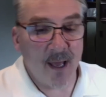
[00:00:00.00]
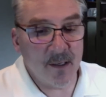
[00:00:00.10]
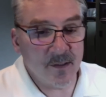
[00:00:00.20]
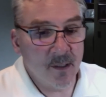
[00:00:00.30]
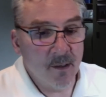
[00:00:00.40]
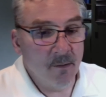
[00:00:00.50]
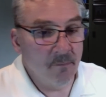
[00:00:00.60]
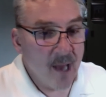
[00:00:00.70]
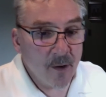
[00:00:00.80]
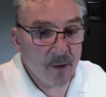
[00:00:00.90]
that is
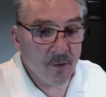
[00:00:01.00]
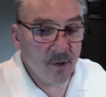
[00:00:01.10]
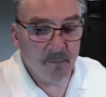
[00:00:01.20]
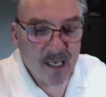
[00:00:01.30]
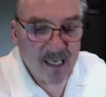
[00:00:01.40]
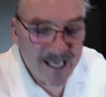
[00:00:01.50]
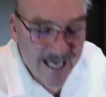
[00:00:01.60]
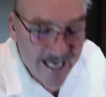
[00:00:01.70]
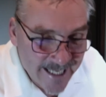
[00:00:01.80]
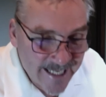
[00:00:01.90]
now you can make
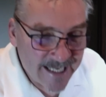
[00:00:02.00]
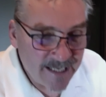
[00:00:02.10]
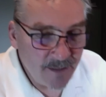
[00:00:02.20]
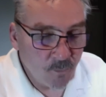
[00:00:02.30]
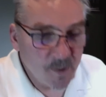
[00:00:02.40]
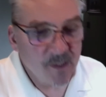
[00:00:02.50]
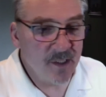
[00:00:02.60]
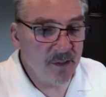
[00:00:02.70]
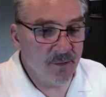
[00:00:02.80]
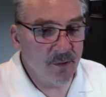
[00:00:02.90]
any
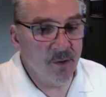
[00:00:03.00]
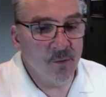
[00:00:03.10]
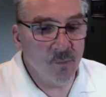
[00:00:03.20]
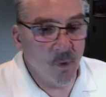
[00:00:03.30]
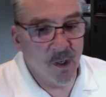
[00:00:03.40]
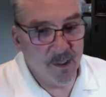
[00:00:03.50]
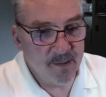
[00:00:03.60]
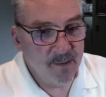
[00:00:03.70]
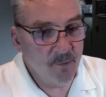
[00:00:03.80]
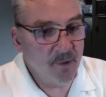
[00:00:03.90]
windshield you want
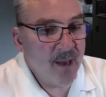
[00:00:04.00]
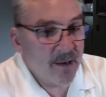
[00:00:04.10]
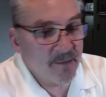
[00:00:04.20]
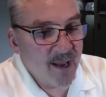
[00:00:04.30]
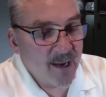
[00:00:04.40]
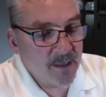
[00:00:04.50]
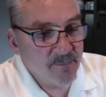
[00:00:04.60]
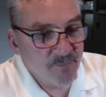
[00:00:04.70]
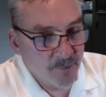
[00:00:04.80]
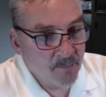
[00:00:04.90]
without a
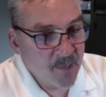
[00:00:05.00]
vacuum form.